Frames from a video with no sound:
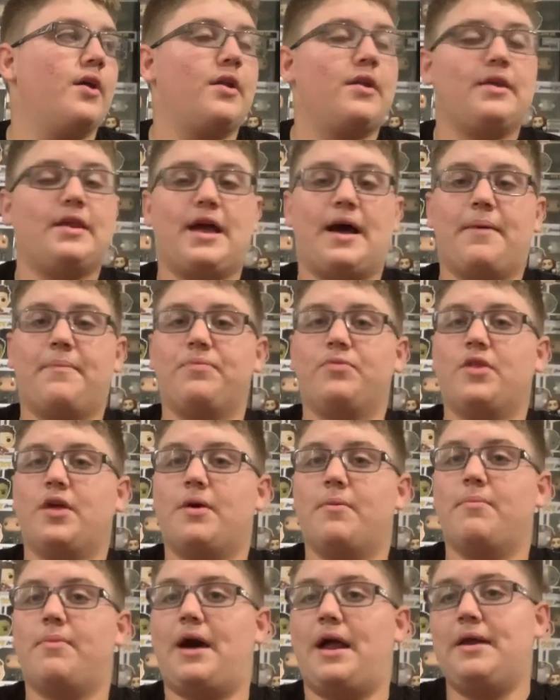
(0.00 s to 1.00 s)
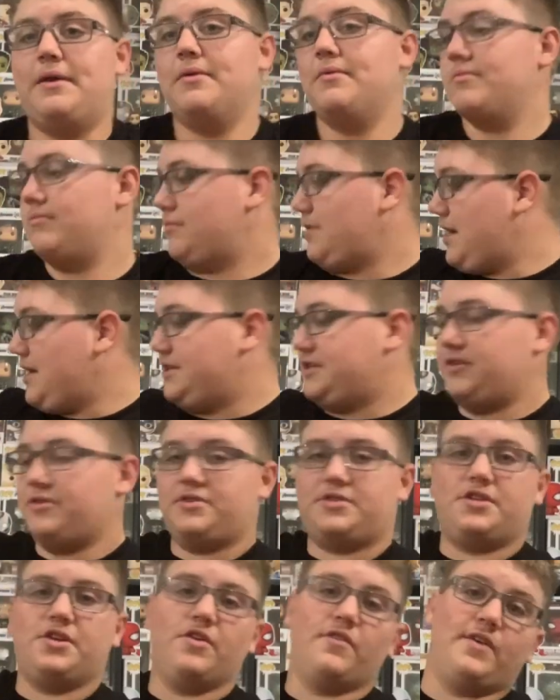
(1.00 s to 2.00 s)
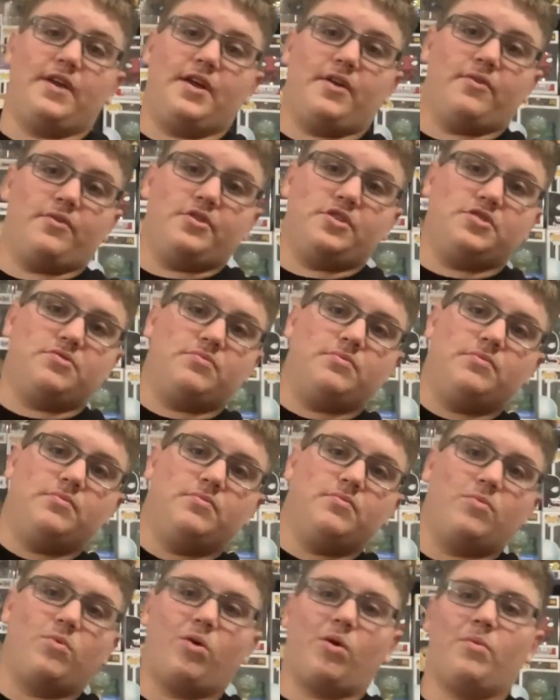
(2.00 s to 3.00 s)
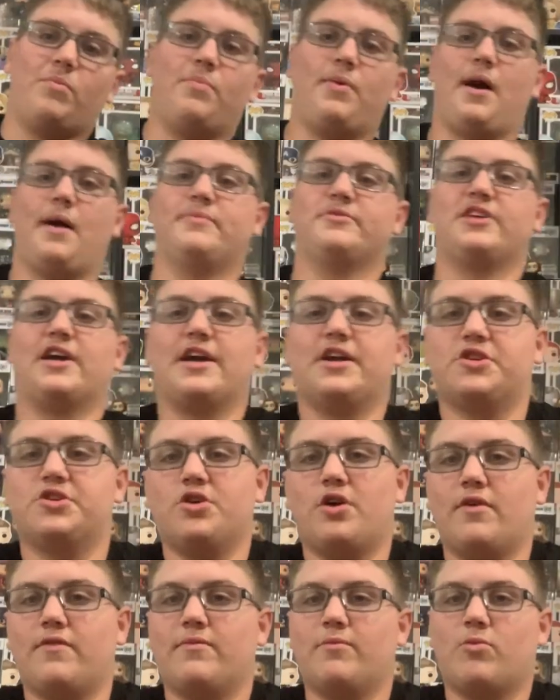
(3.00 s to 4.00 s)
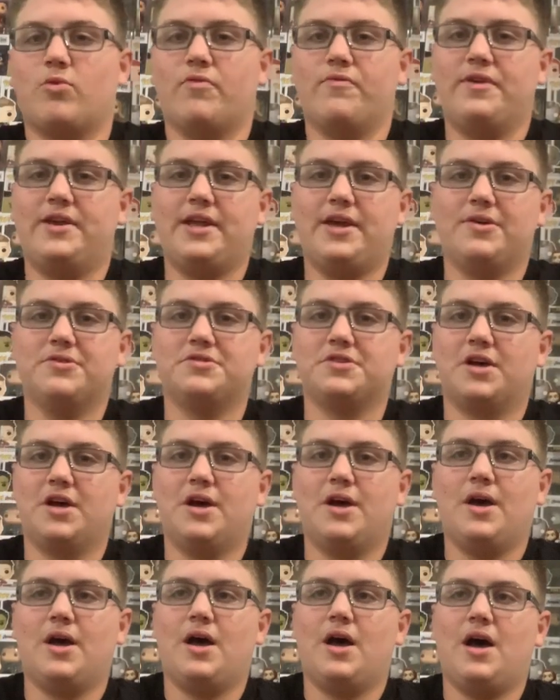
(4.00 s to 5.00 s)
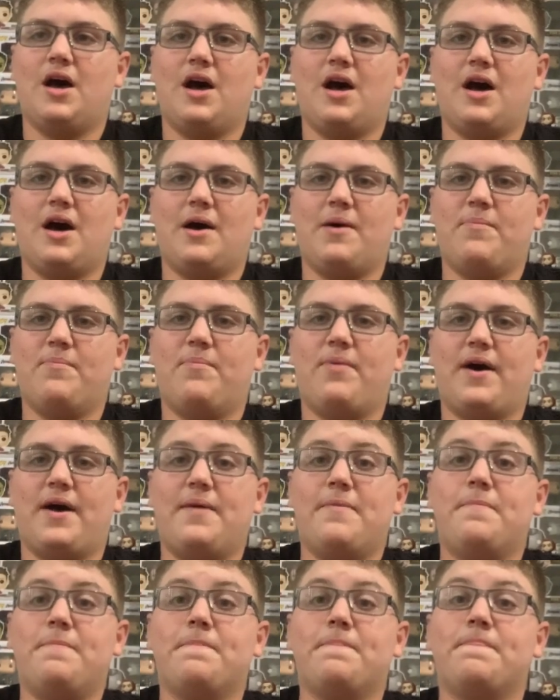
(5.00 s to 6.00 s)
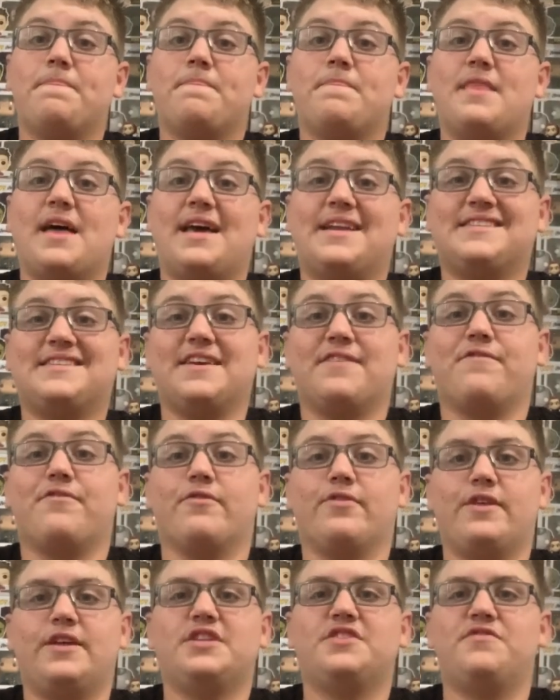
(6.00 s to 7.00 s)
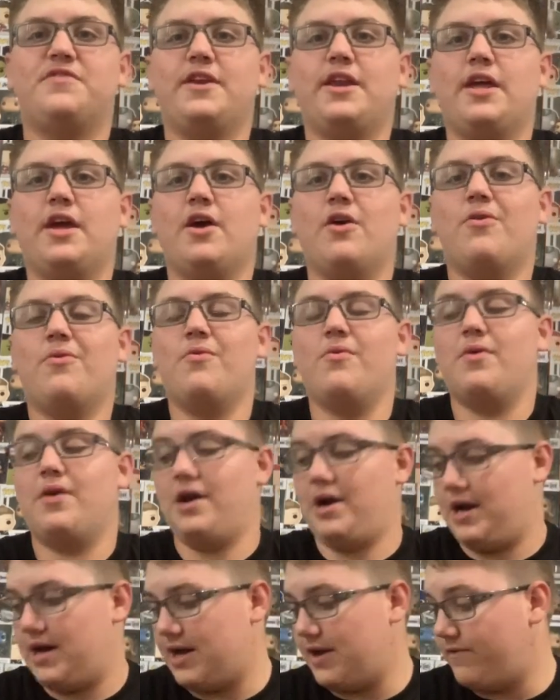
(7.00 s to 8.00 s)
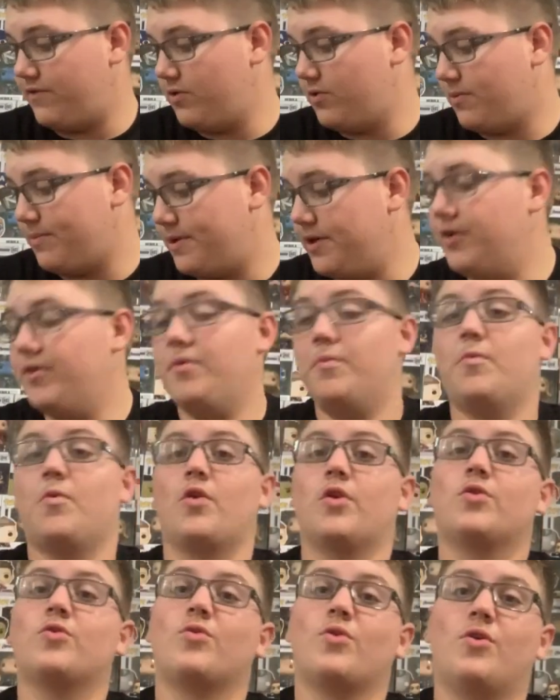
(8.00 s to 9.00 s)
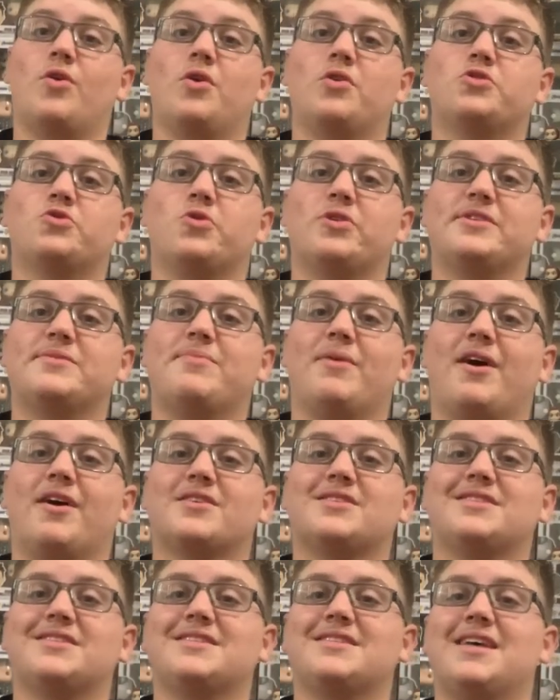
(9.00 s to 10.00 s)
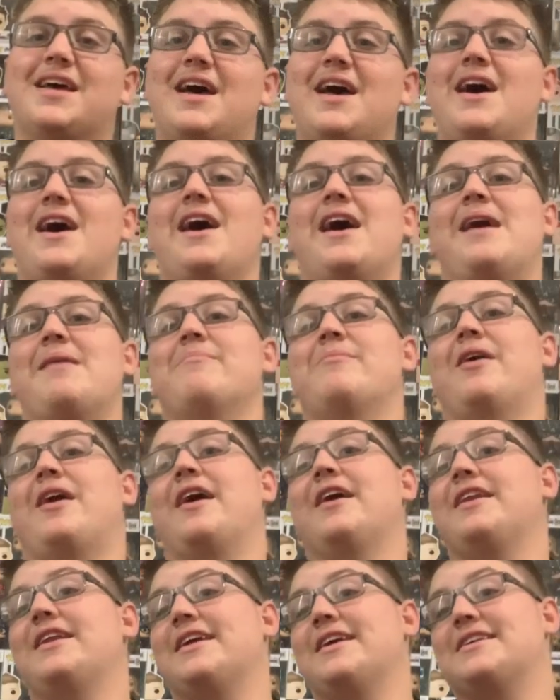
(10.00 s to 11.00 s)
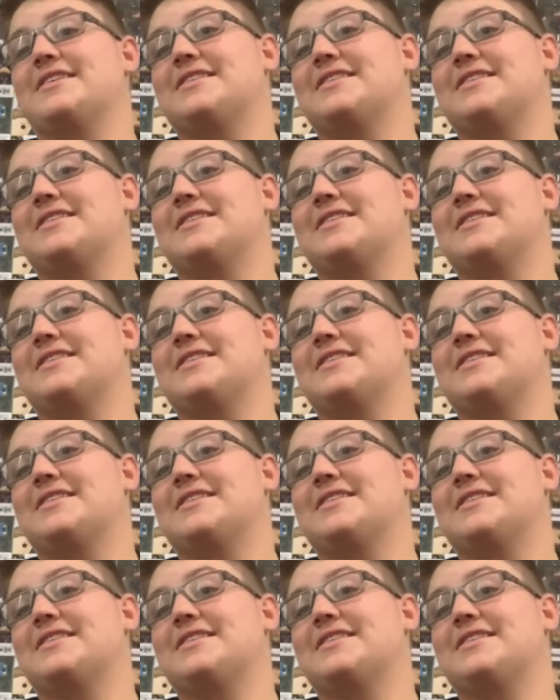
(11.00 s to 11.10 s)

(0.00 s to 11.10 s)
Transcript: yeah, but as you can see over here, there's more pops I gotta show off in more videos. Uh, but that is it for this video. Uh, if you want me to do more Chrono Toys boxes, I'm not,